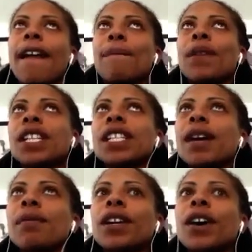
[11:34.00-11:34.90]
it just
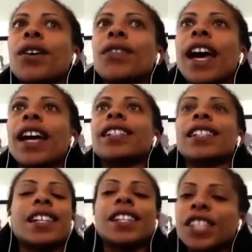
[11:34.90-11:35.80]
let me know that
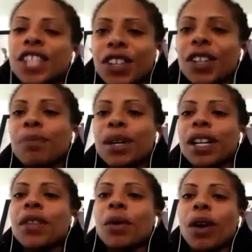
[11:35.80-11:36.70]
just continue to put
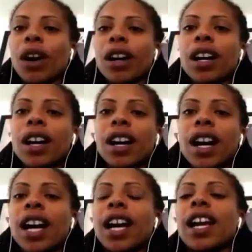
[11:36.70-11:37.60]
in the work,
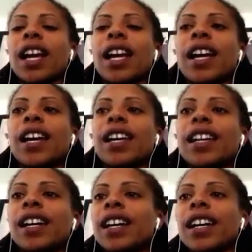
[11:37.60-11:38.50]

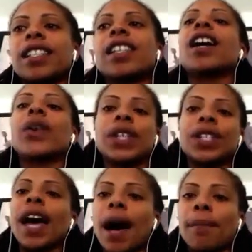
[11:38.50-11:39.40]
and it's going
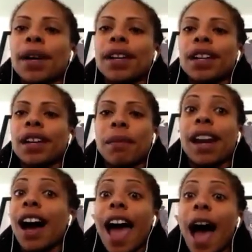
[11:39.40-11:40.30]
to happen. It may
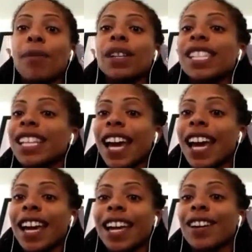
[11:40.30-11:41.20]
not happen
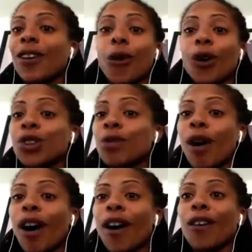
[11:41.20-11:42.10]
today or
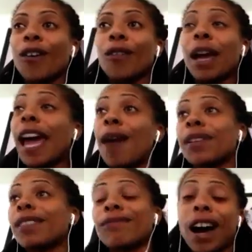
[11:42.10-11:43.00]
tomorrow, may
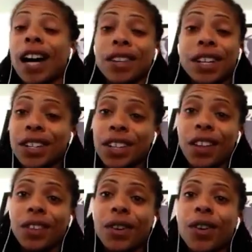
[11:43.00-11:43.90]
happen 5 years
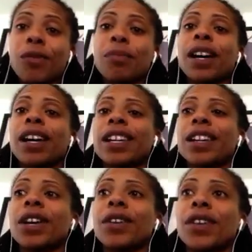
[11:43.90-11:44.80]
down the road, but
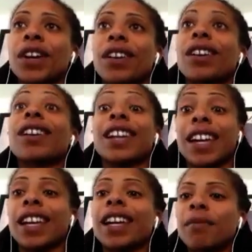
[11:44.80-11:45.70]
if you're,
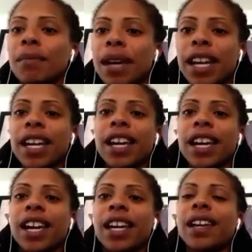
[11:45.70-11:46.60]
again, committed
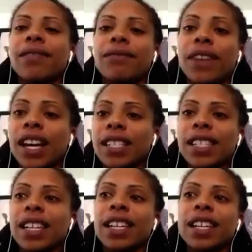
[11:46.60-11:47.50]
and
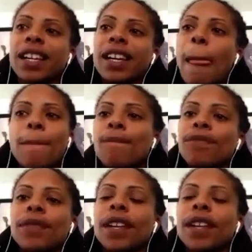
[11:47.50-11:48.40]
invested,
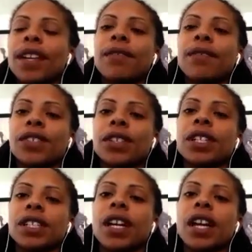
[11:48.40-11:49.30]
it
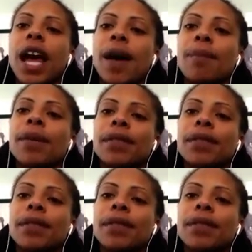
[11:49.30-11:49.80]
eventually is going to happen.